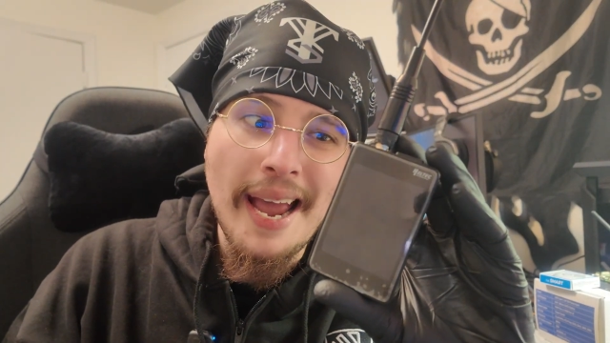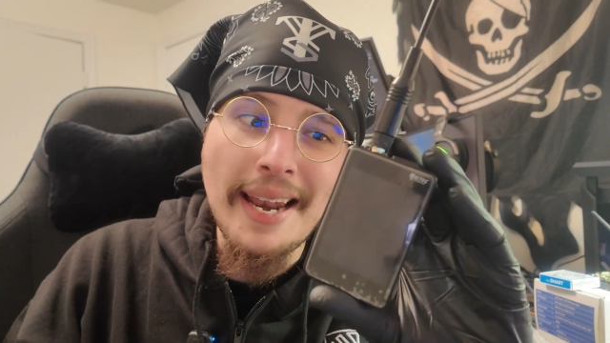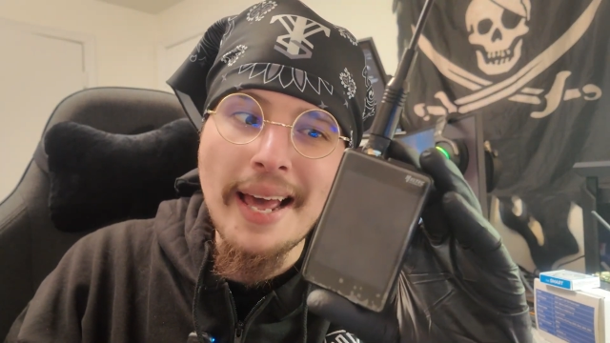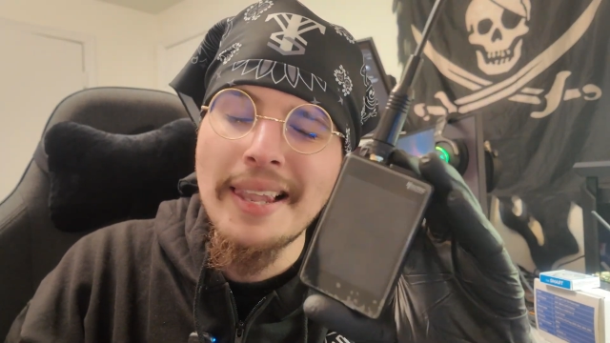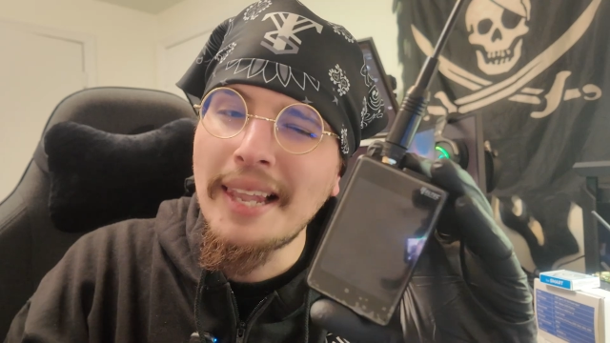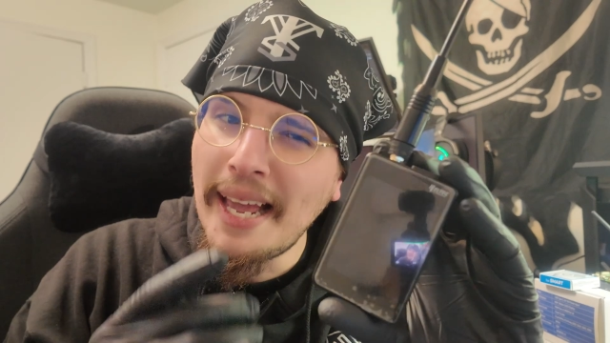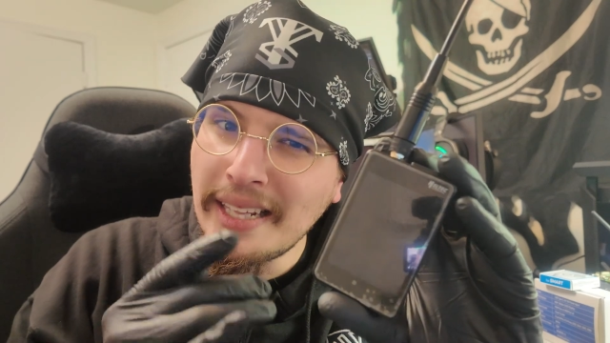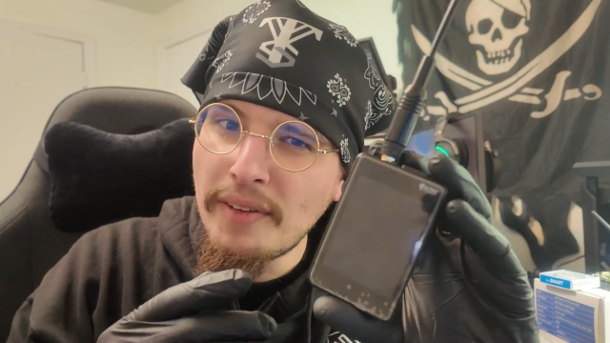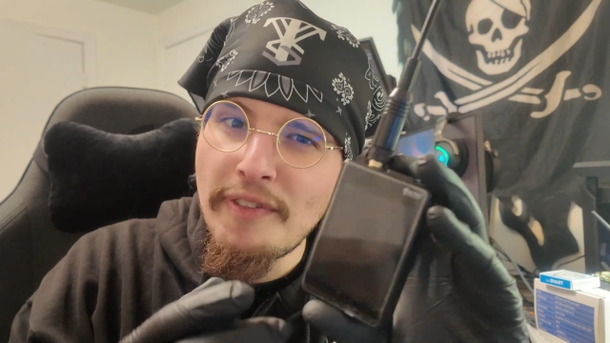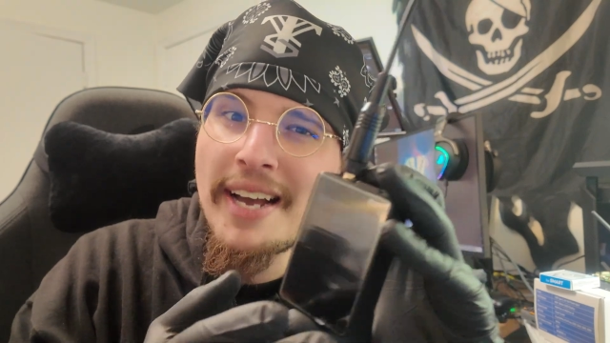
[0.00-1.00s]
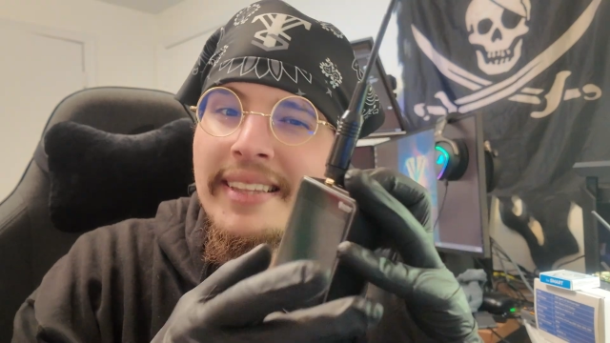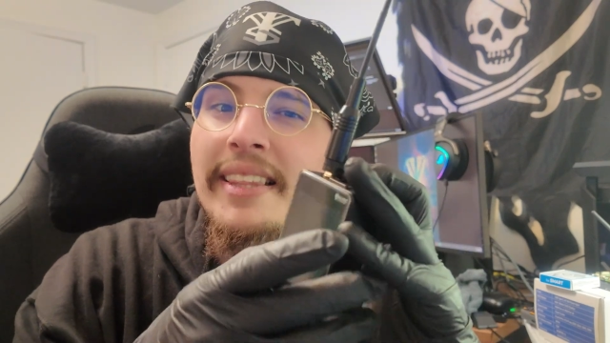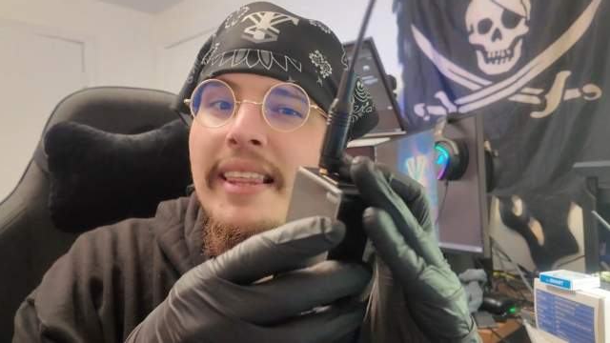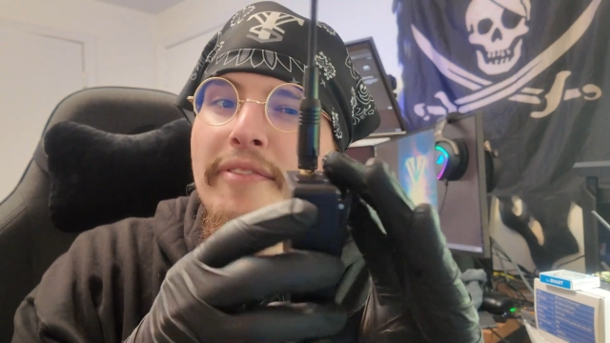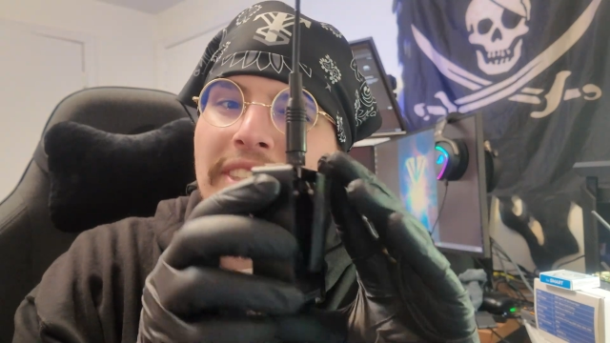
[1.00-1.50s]
And I like the fact
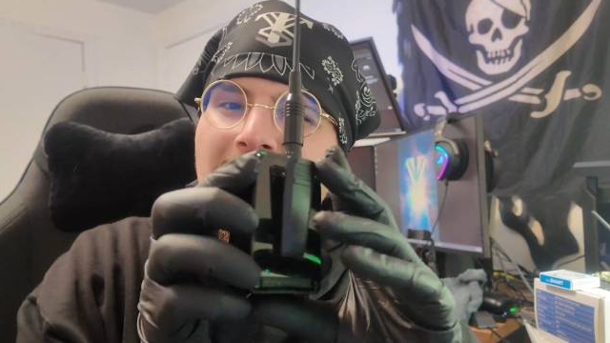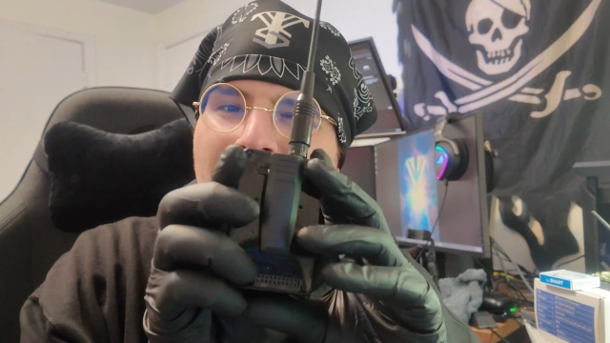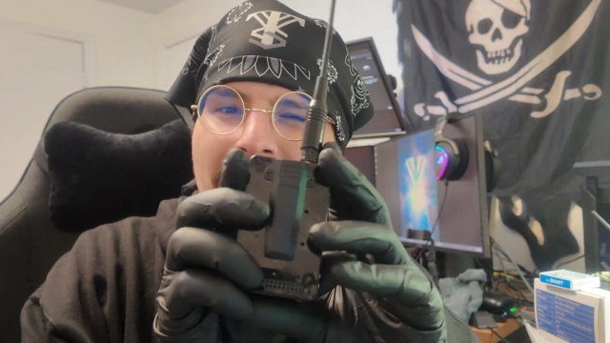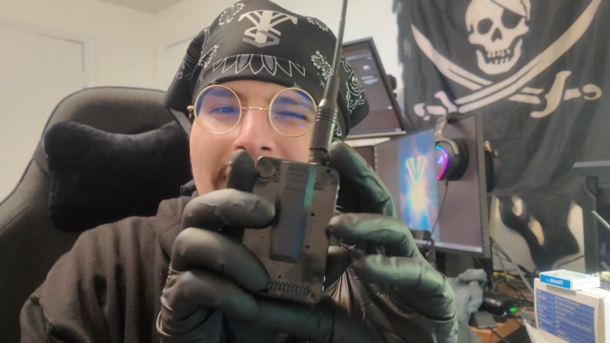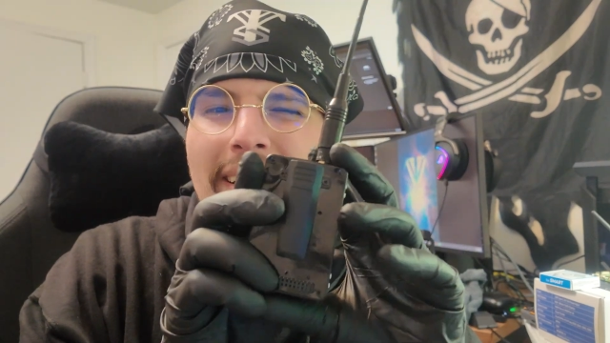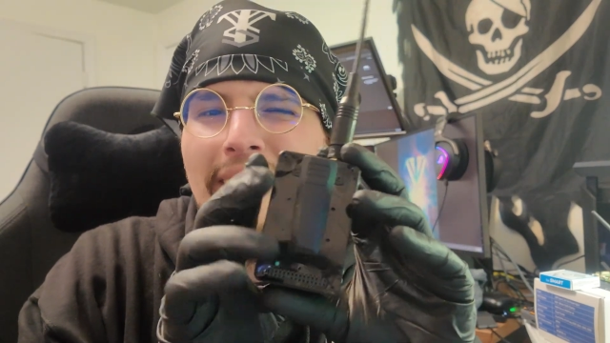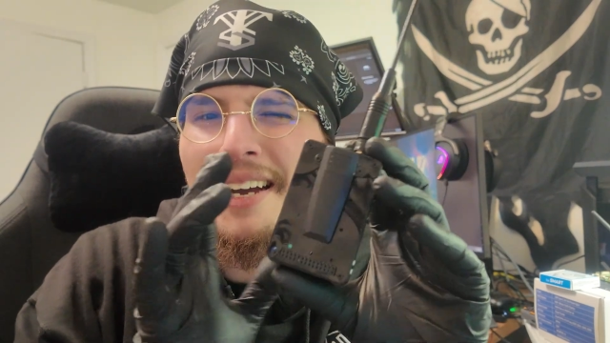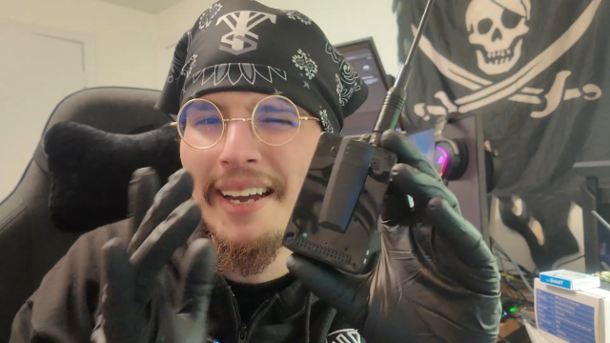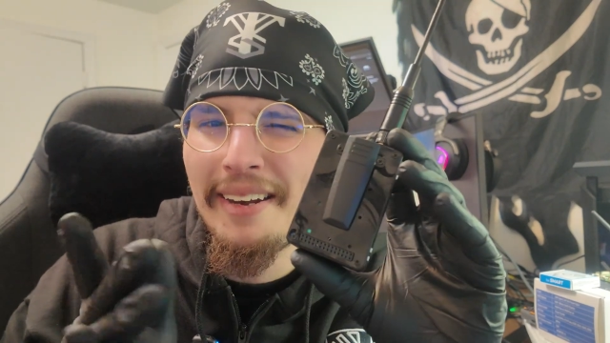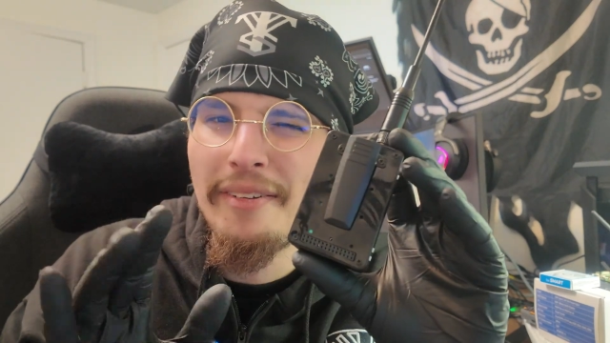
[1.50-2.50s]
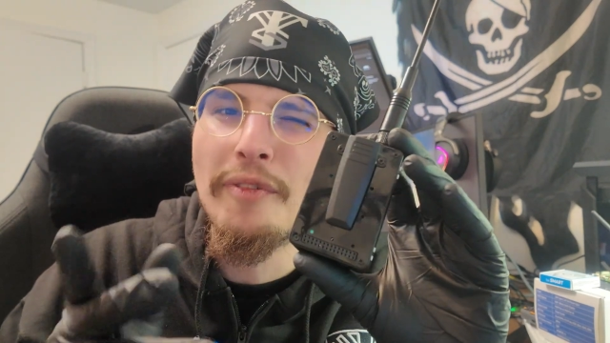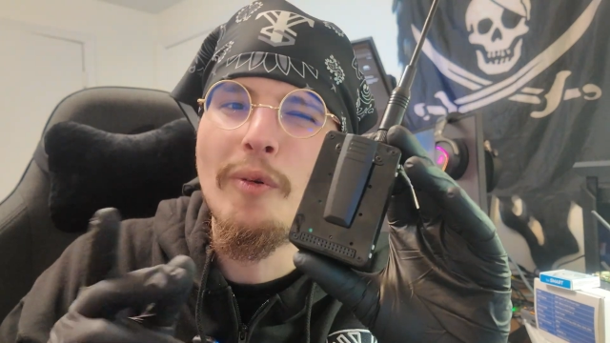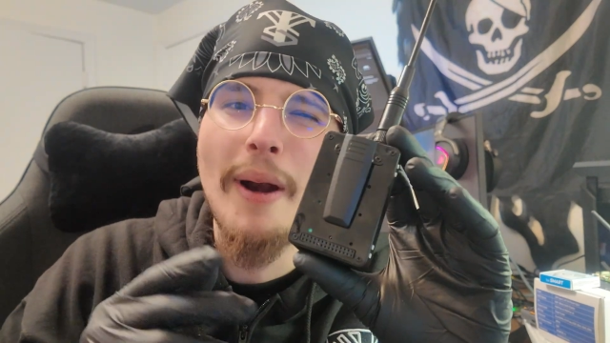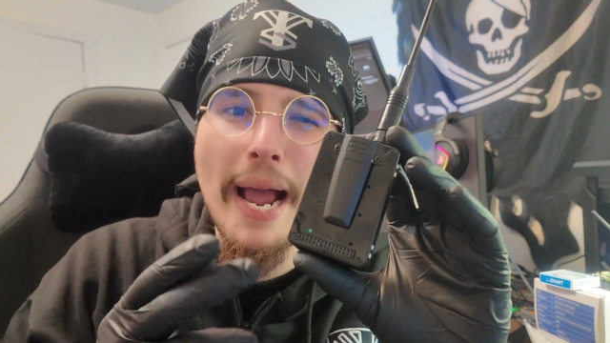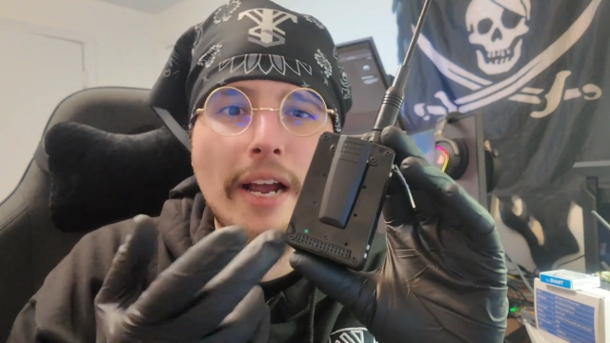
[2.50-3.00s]
that they've taken the kind of
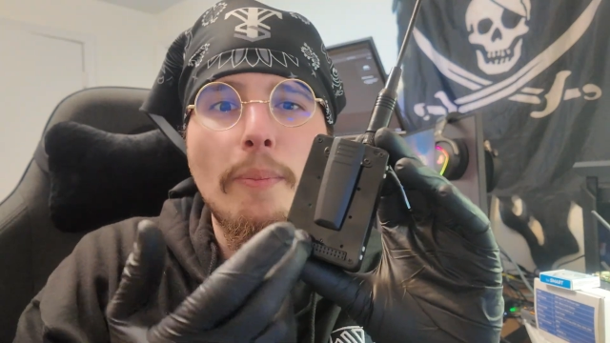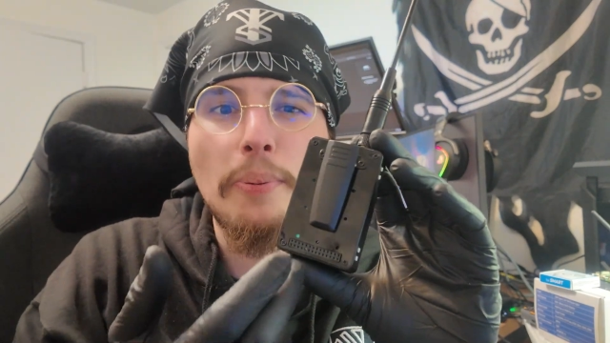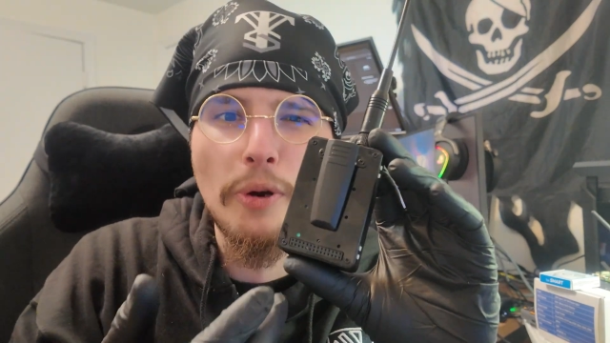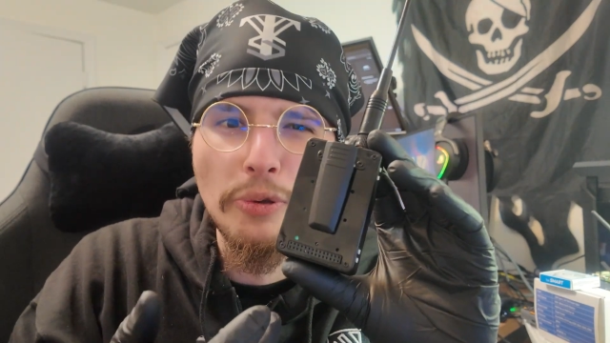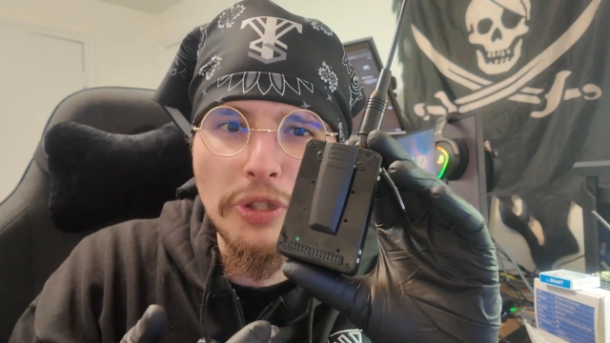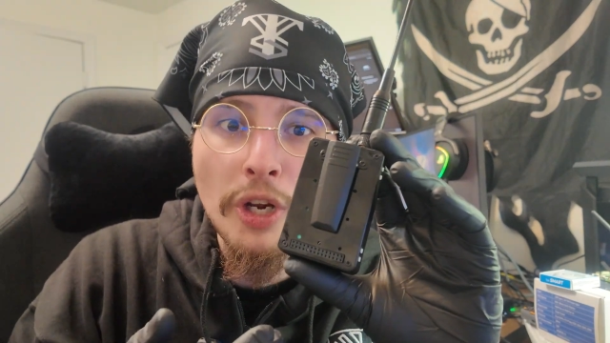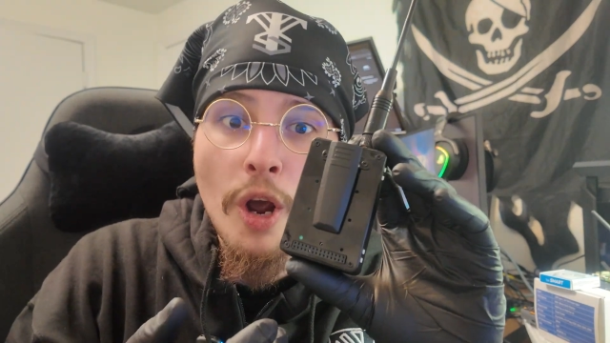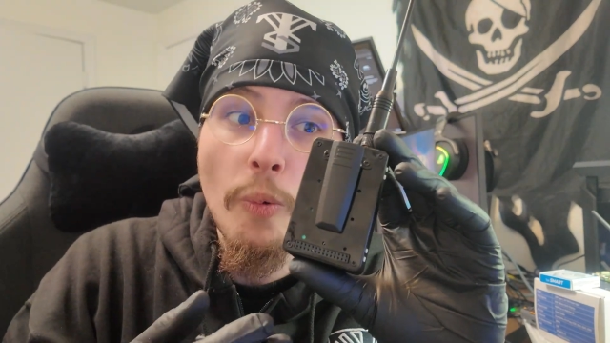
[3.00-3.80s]
rack approach